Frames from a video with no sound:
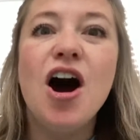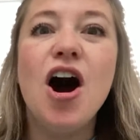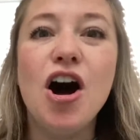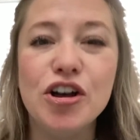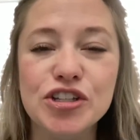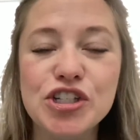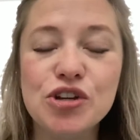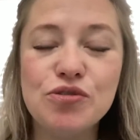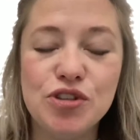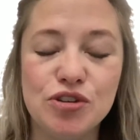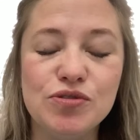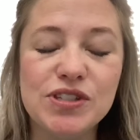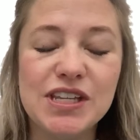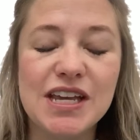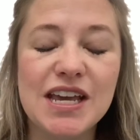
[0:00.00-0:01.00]
Also
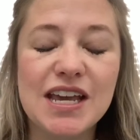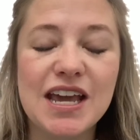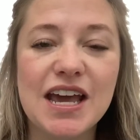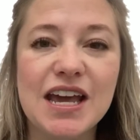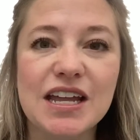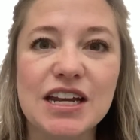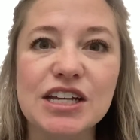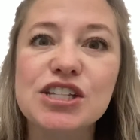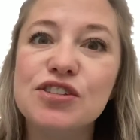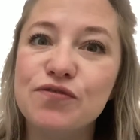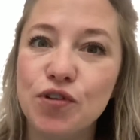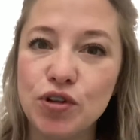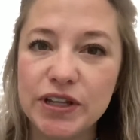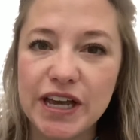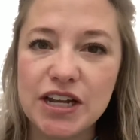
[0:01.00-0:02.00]
using an
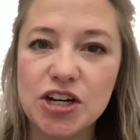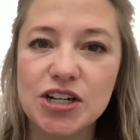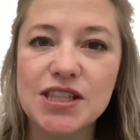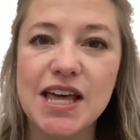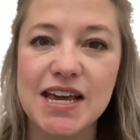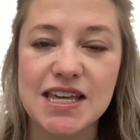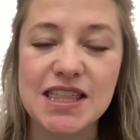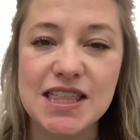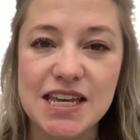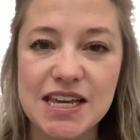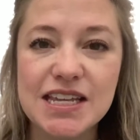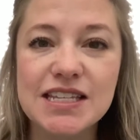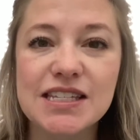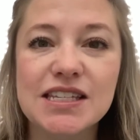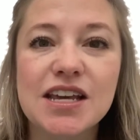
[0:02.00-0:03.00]
exfoliator like
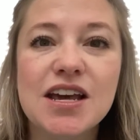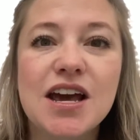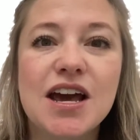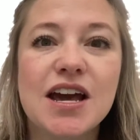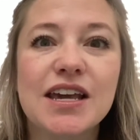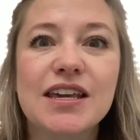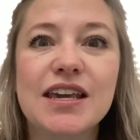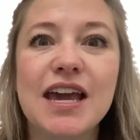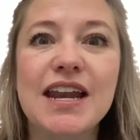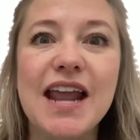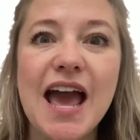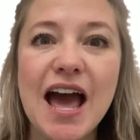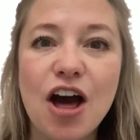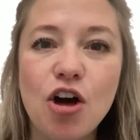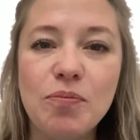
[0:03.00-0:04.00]
this can
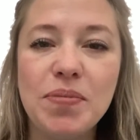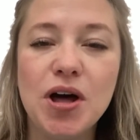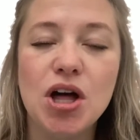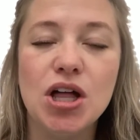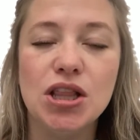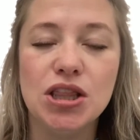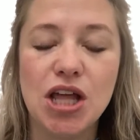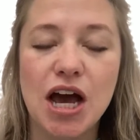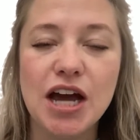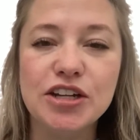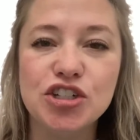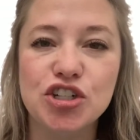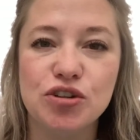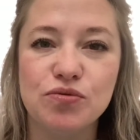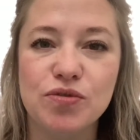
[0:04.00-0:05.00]
help a lot
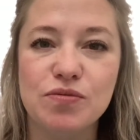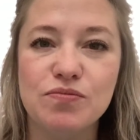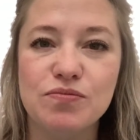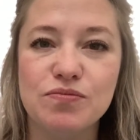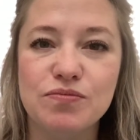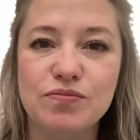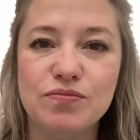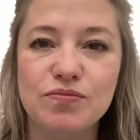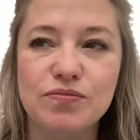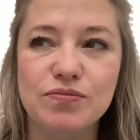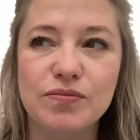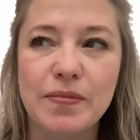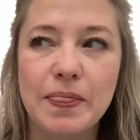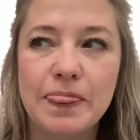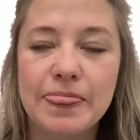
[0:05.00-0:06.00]
to
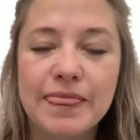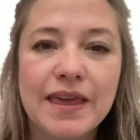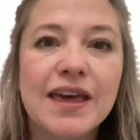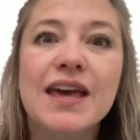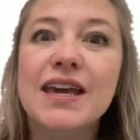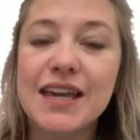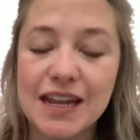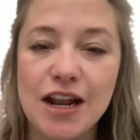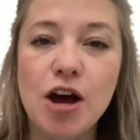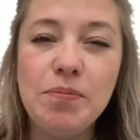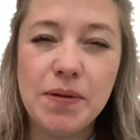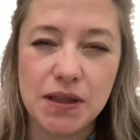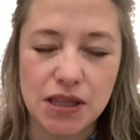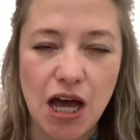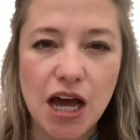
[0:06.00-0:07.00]
can help a
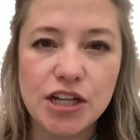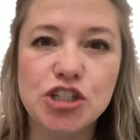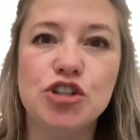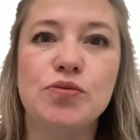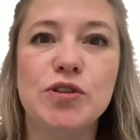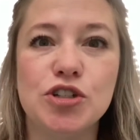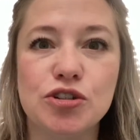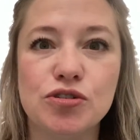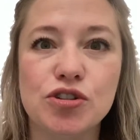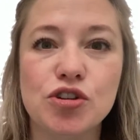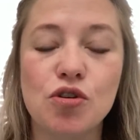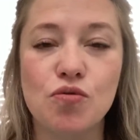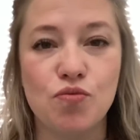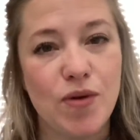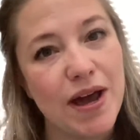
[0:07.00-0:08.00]
lot to reduce
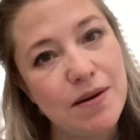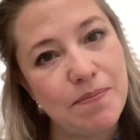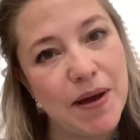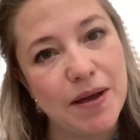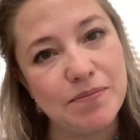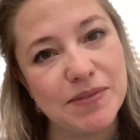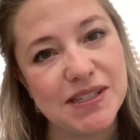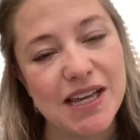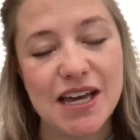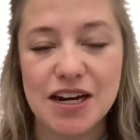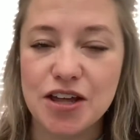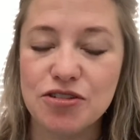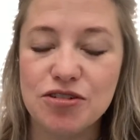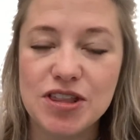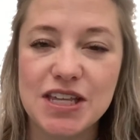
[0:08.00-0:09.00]
red bumps and
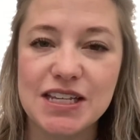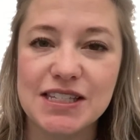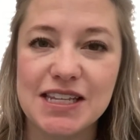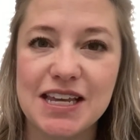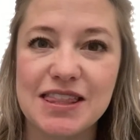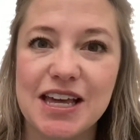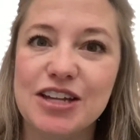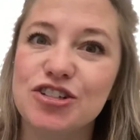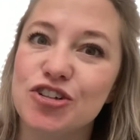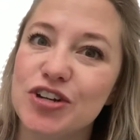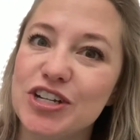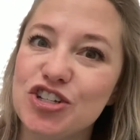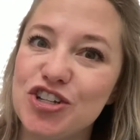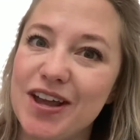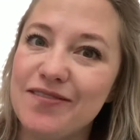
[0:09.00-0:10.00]
other things like that during
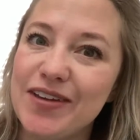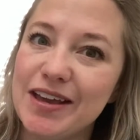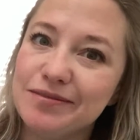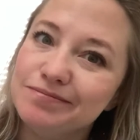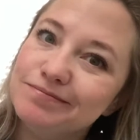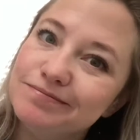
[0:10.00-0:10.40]
shaving.